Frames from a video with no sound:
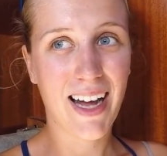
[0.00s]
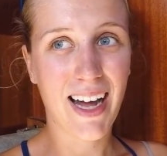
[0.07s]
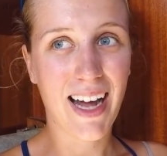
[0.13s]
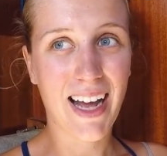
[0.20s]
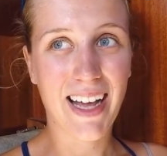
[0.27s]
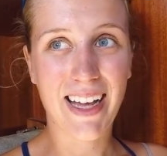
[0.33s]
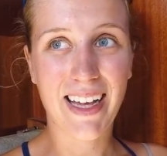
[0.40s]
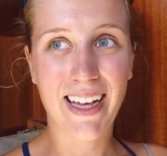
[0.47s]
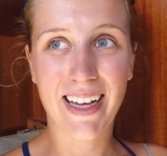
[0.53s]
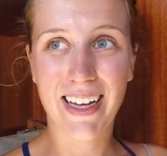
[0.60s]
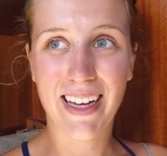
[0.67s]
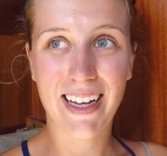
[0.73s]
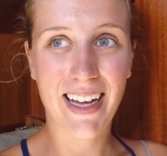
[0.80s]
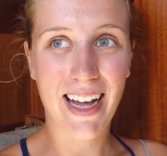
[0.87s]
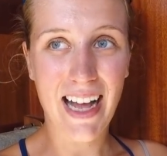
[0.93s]

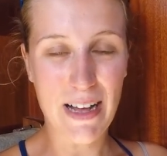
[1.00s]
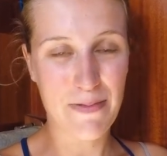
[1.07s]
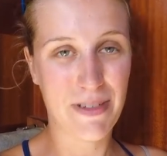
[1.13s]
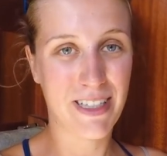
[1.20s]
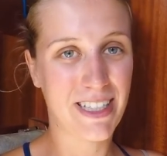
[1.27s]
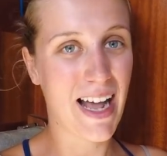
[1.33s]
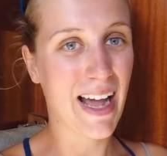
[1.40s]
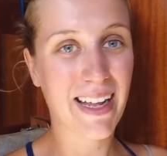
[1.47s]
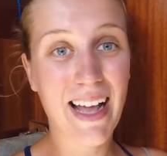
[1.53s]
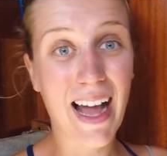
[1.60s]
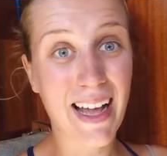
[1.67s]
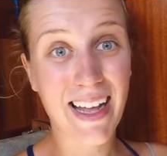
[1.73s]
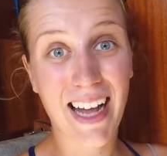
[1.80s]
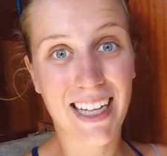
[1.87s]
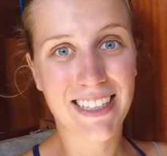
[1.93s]
I
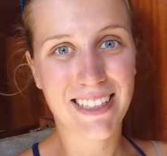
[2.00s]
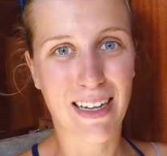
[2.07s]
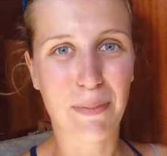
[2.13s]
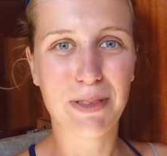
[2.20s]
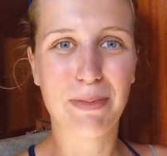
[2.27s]
can't stop